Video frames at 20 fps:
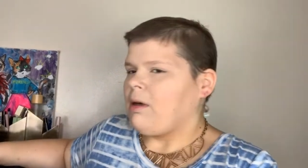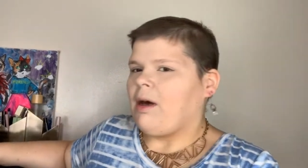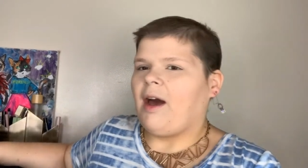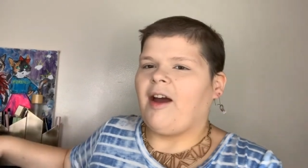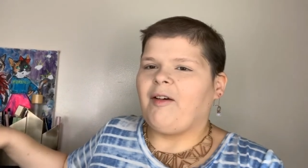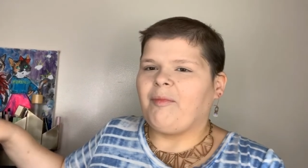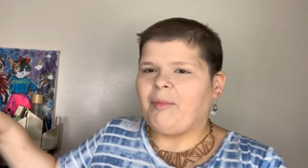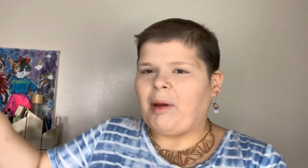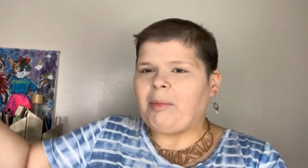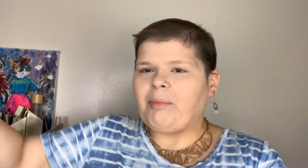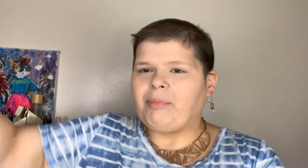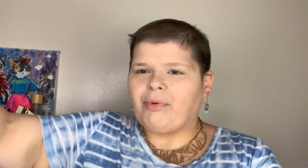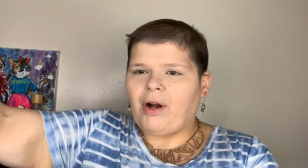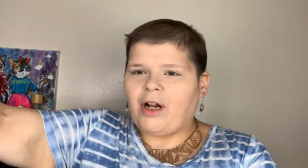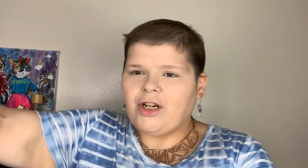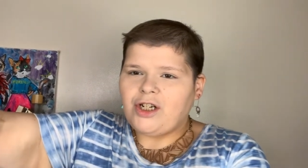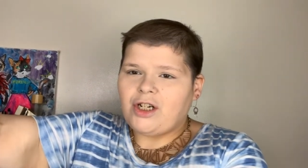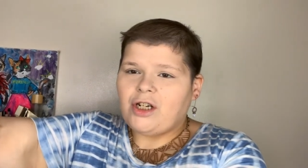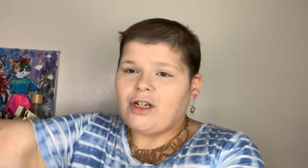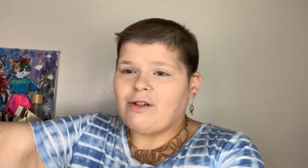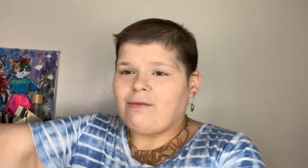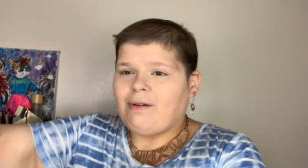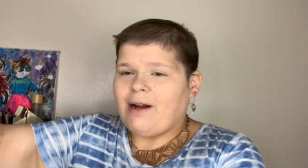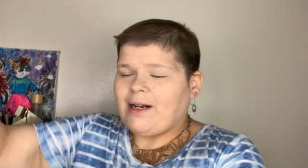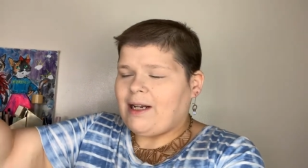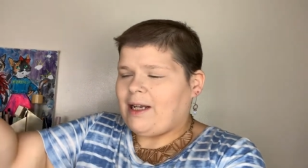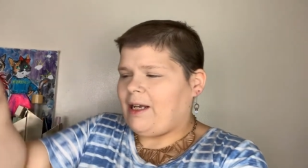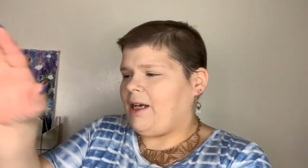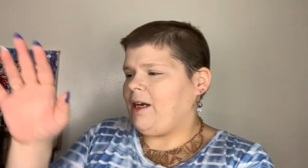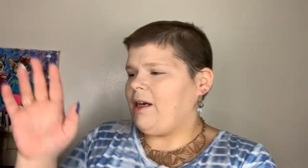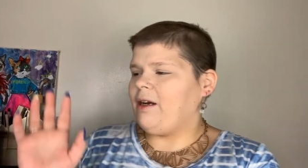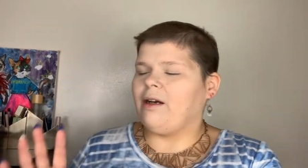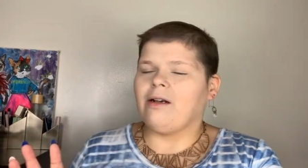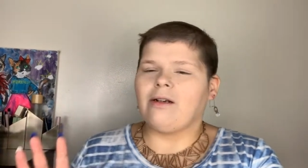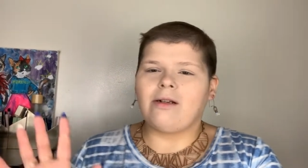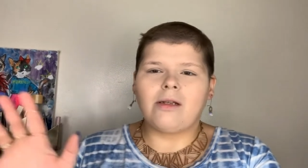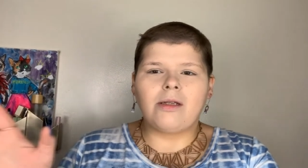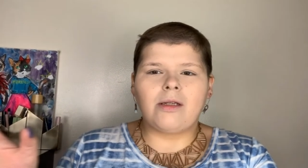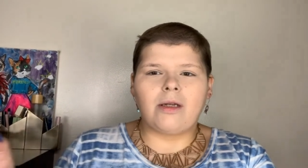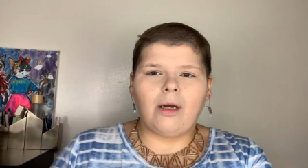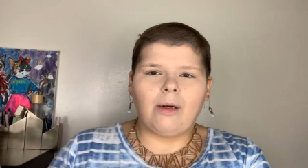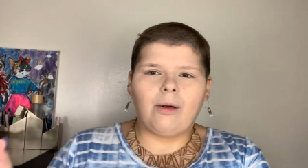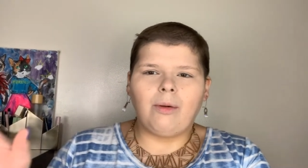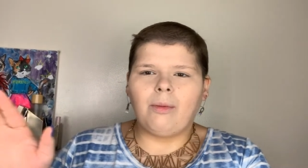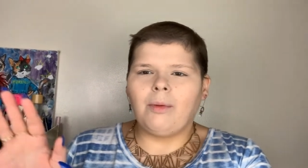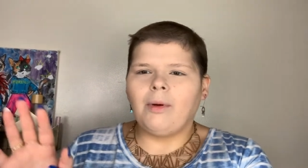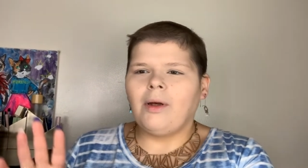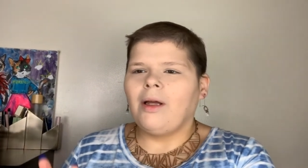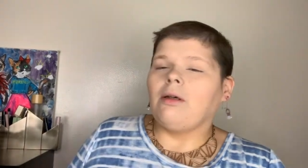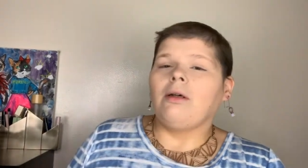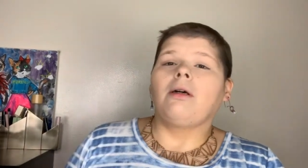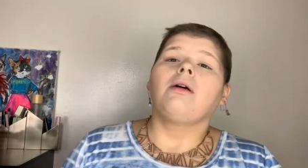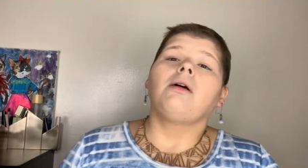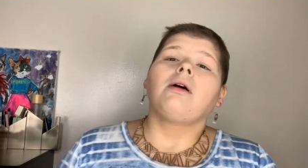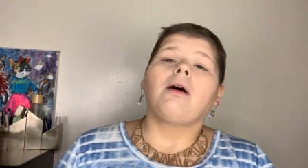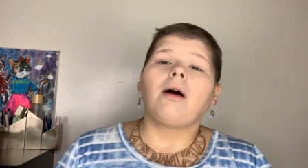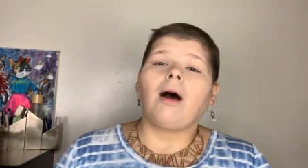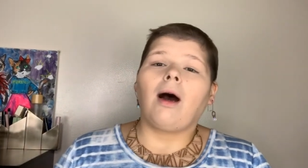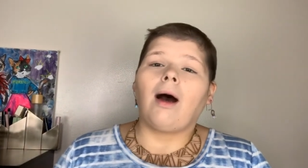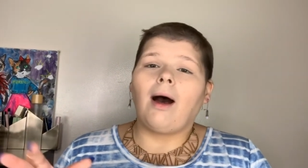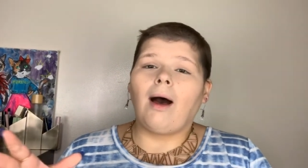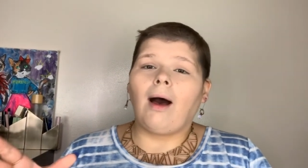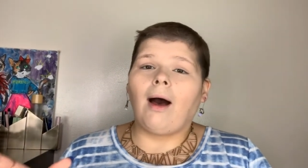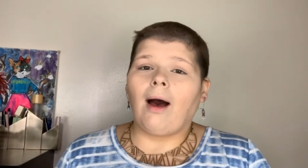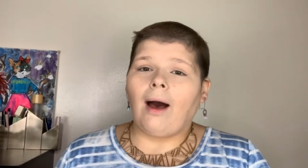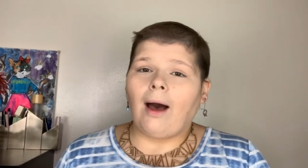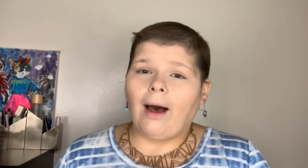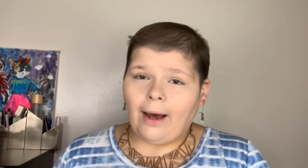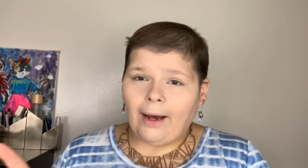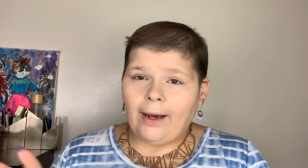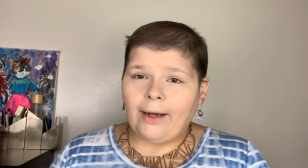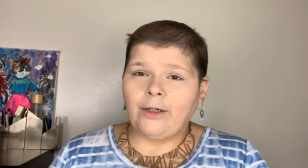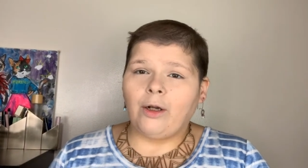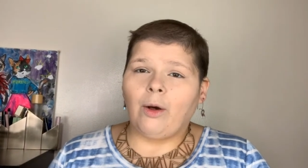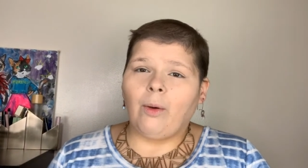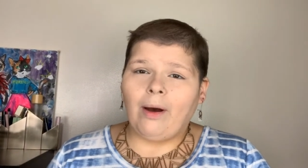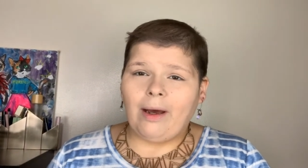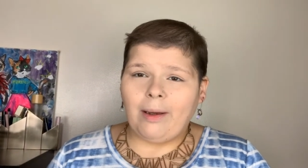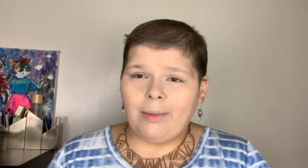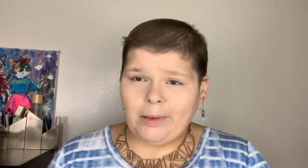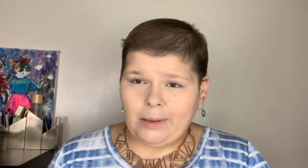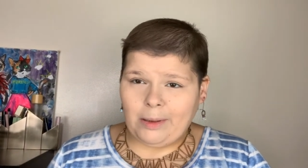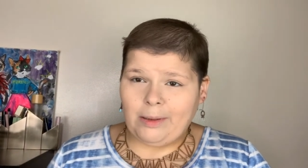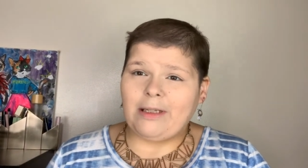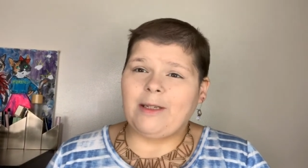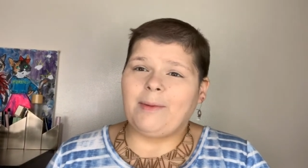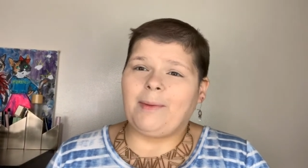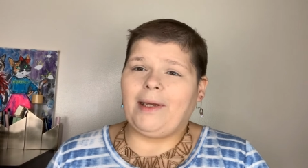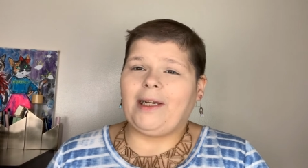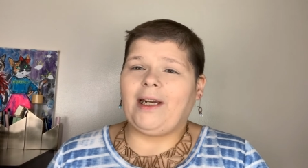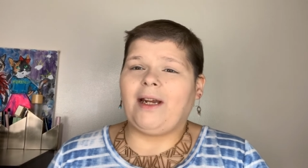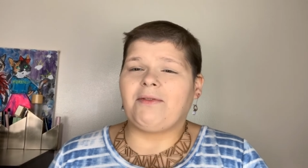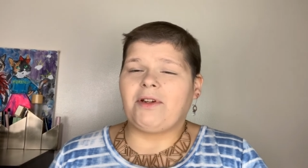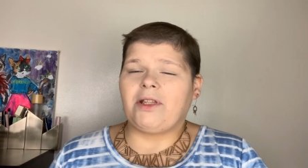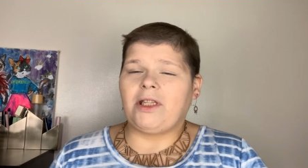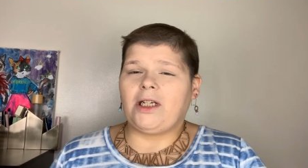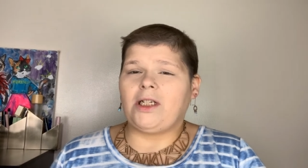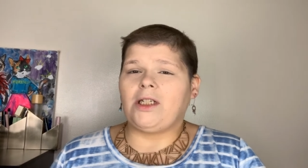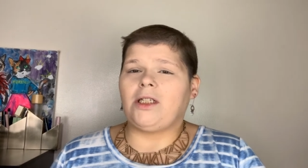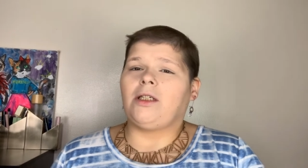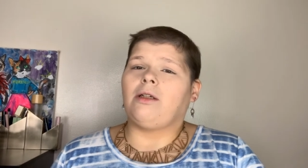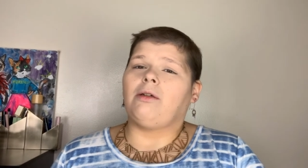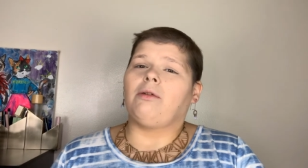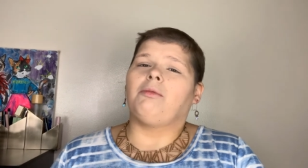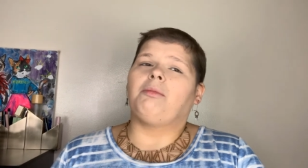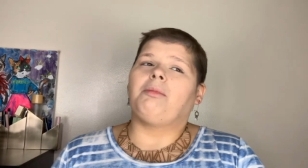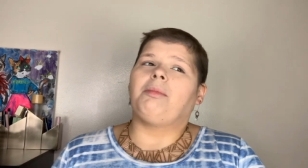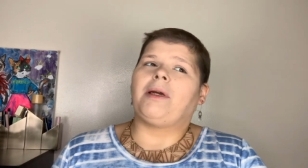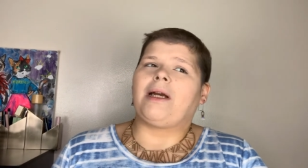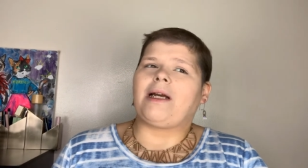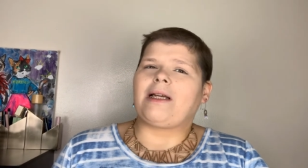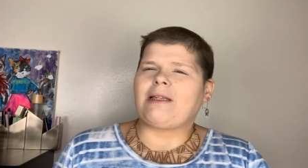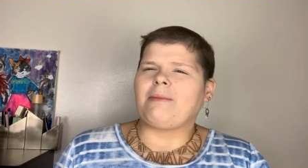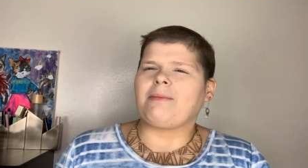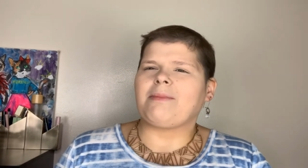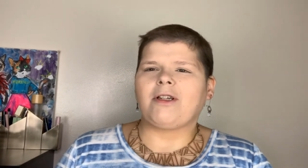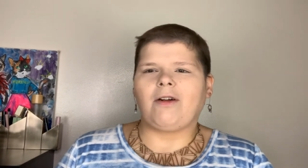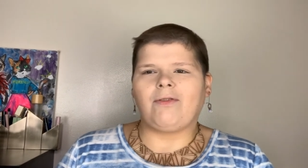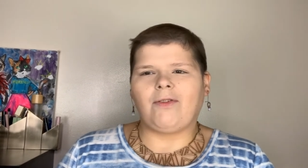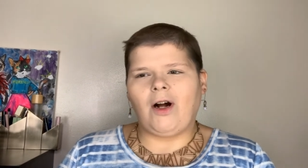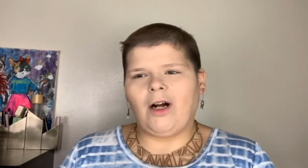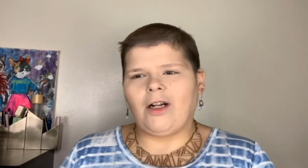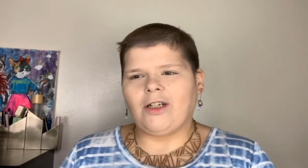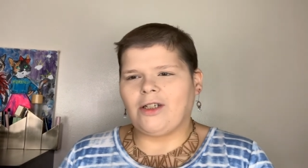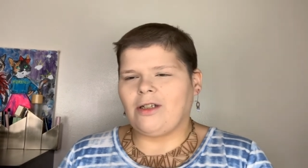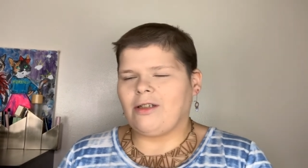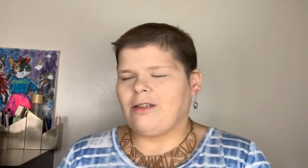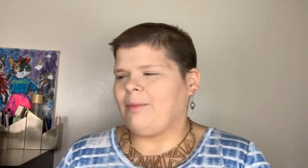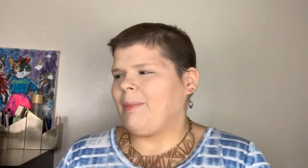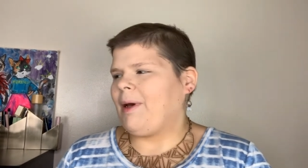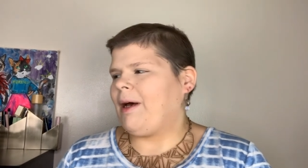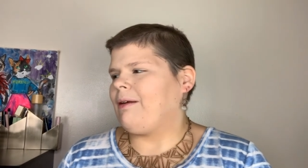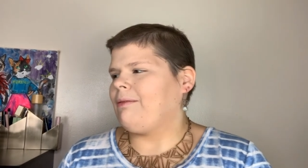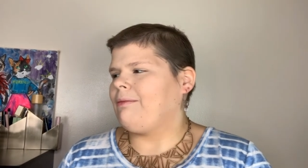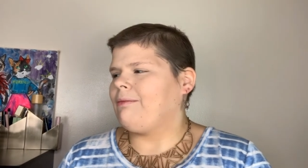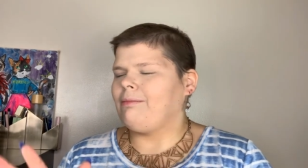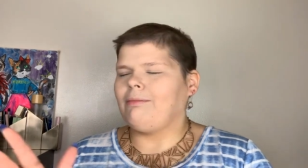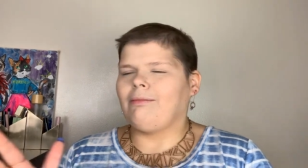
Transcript: I have my brushes right here. So I know I'm explaining everything to you because I'm self-conscious about